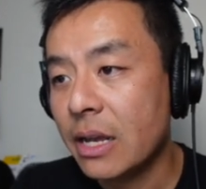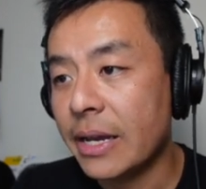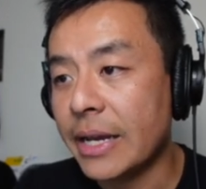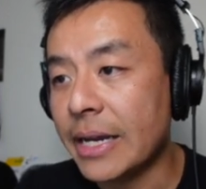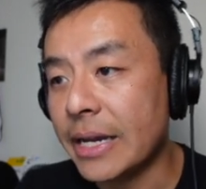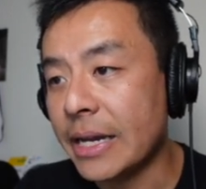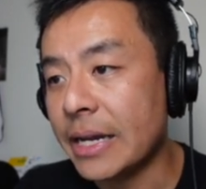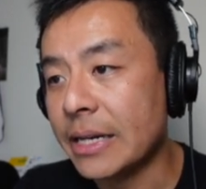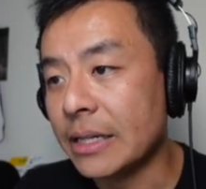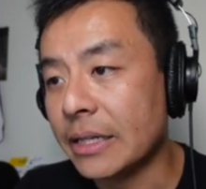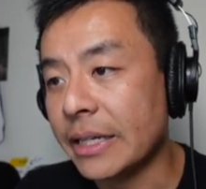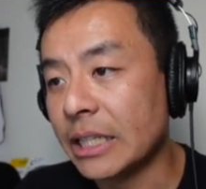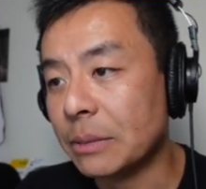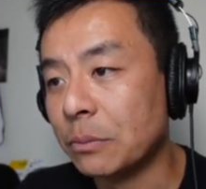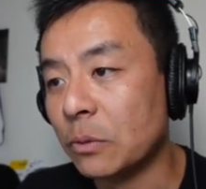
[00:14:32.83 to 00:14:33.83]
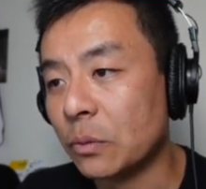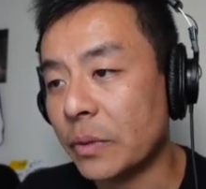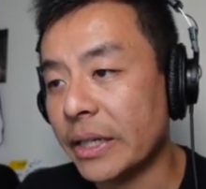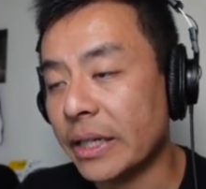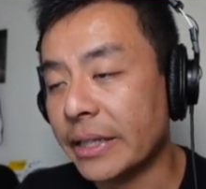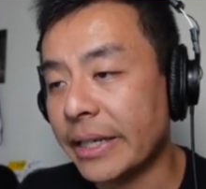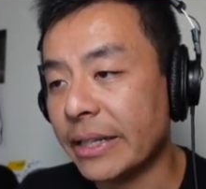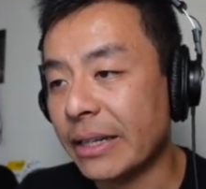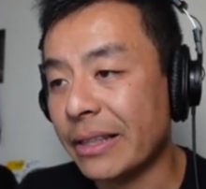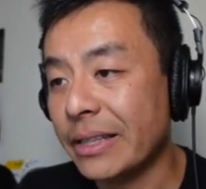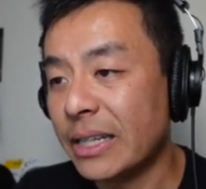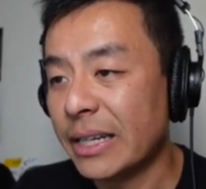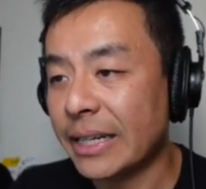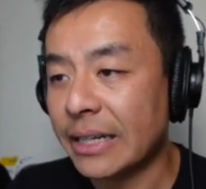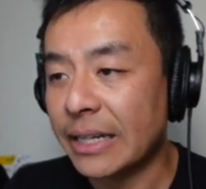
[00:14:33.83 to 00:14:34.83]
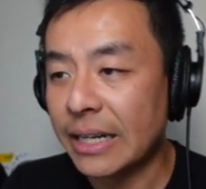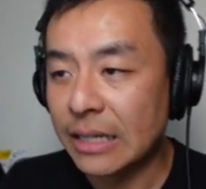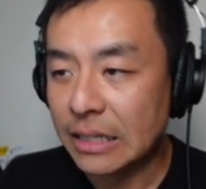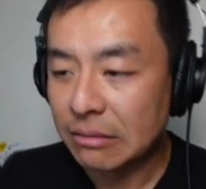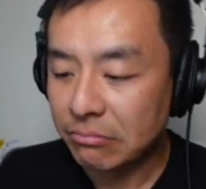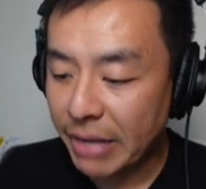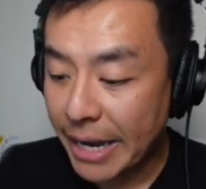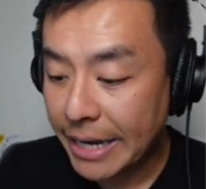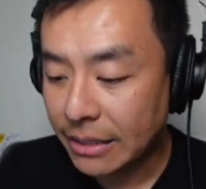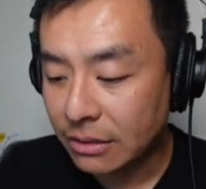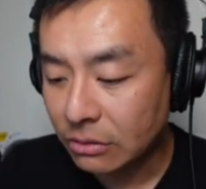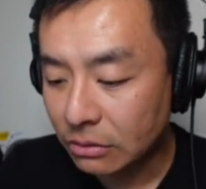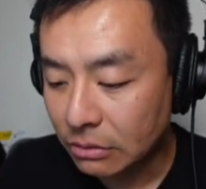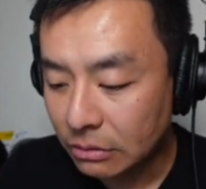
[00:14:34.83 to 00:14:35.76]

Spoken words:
And export rate, I think I get 8